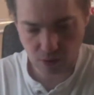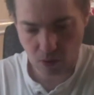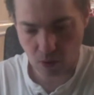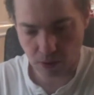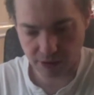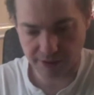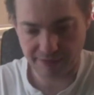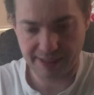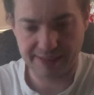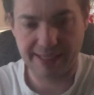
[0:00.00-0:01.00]
core, stuff
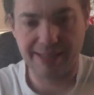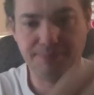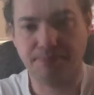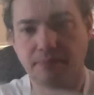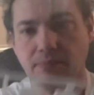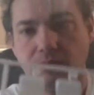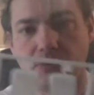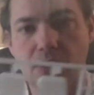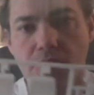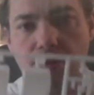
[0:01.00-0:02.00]
like that.
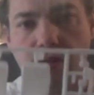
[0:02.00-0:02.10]
There's your